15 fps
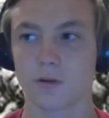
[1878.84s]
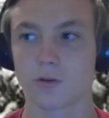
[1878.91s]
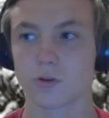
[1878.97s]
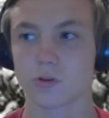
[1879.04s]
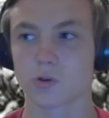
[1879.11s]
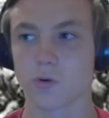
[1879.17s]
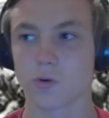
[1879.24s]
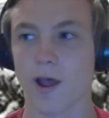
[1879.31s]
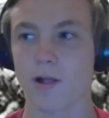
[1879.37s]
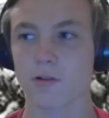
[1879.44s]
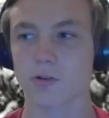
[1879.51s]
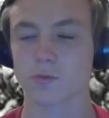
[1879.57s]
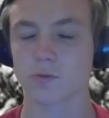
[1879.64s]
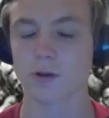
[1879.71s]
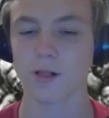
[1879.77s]
so
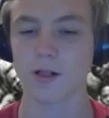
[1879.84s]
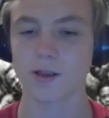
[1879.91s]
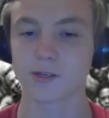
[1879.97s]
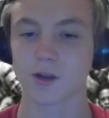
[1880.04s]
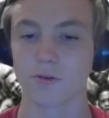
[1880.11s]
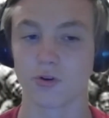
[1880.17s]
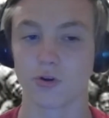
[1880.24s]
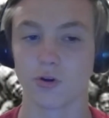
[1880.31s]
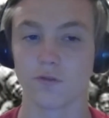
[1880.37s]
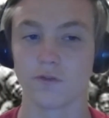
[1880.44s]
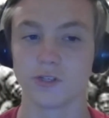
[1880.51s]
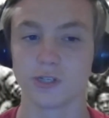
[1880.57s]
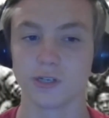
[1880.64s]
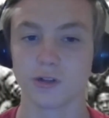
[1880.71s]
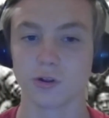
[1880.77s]
Alex realized how good of a
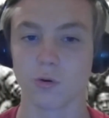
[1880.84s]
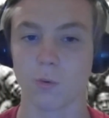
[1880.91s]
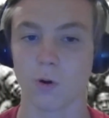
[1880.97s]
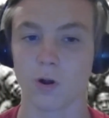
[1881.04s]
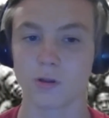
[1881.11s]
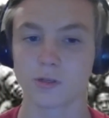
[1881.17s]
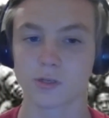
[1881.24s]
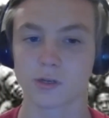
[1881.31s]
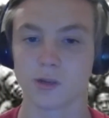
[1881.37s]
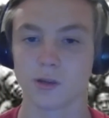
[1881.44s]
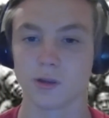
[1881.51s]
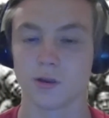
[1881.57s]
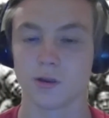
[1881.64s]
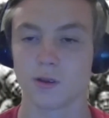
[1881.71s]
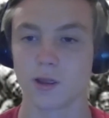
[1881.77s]
deal it was.
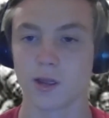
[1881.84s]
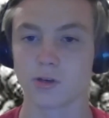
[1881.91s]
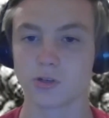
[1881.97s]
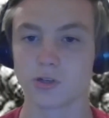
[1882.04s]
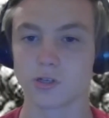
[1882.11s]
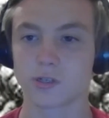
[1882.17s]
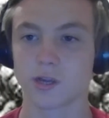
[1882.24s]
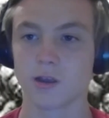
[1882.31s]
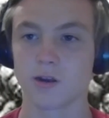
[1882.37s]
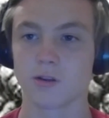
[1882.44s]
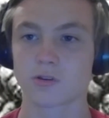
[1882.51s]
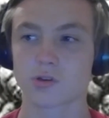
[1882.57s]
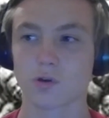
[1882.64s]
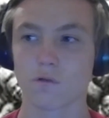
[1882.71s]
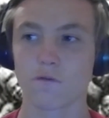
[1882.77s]
And she said,
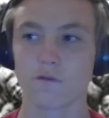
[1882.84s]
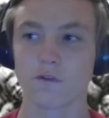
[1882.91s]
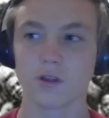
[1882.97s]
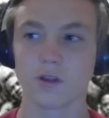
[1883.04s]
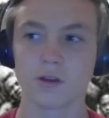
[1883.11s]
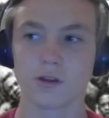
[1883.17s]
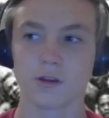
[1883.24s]
Sophia.